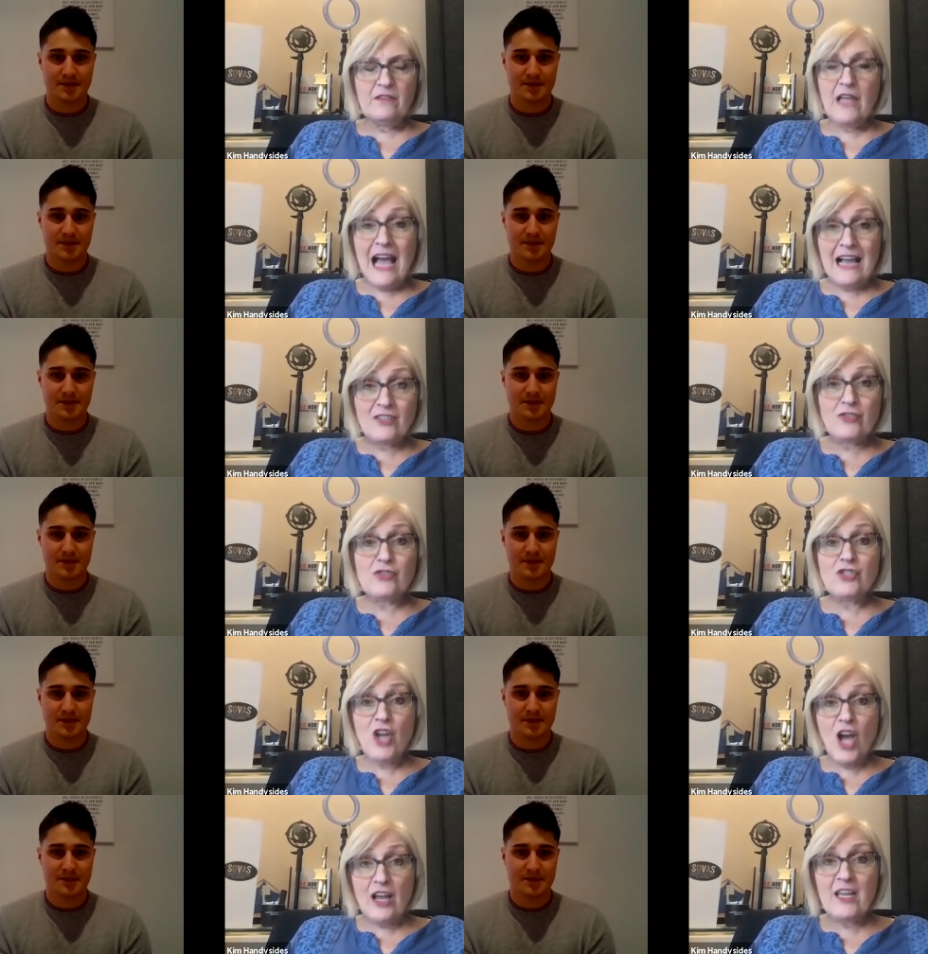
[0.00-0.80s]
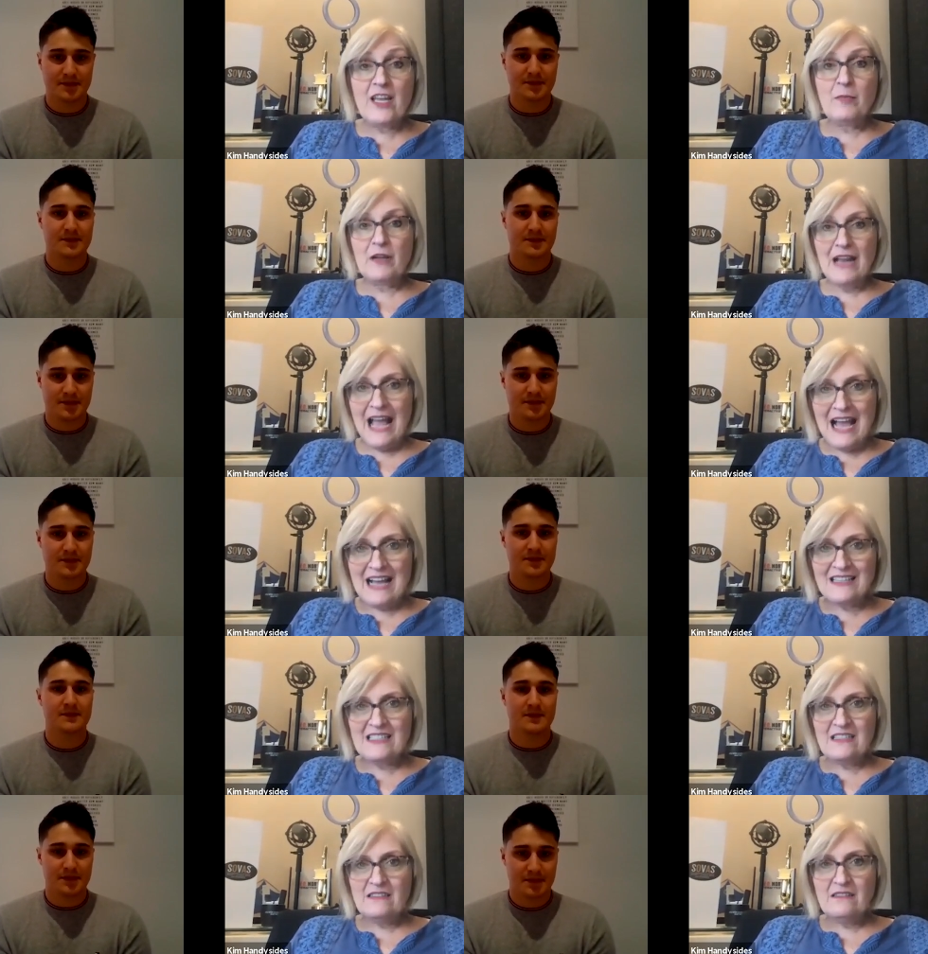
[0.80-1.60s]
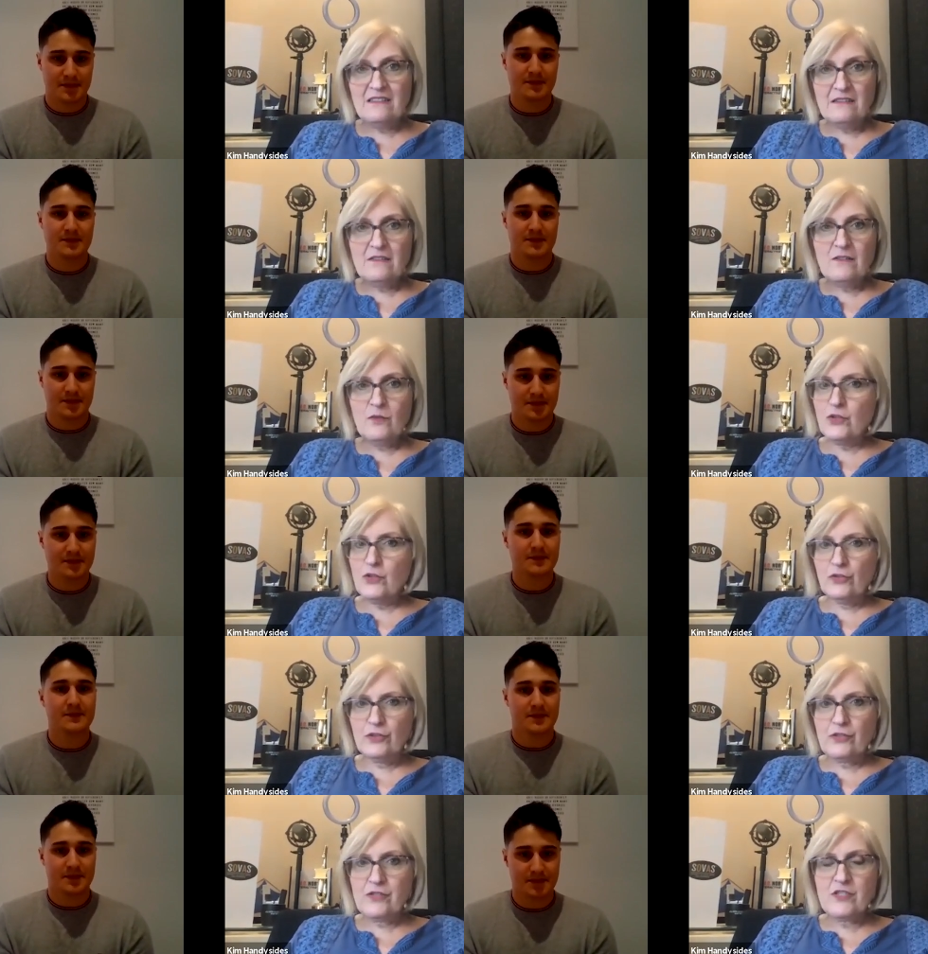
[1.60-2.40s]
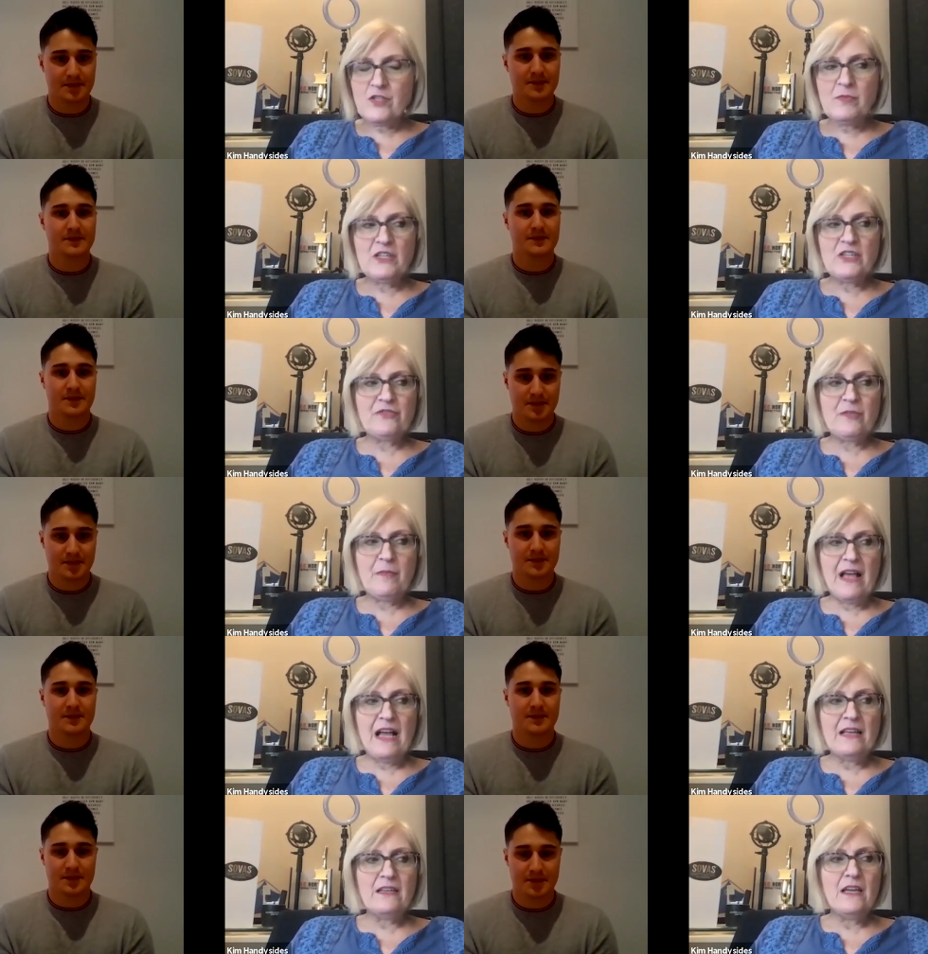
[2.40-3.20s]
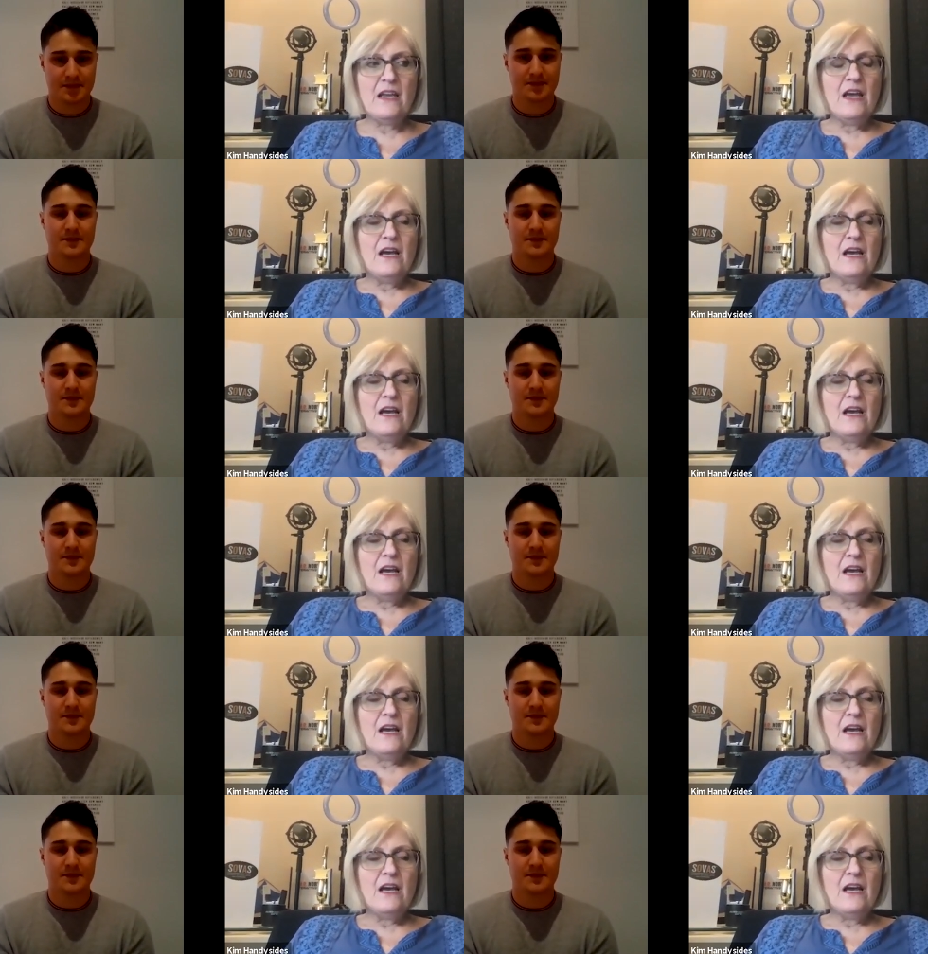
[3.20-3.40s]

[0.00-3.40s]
Speaker 1: actors talking about acting. You'll learn so much from that.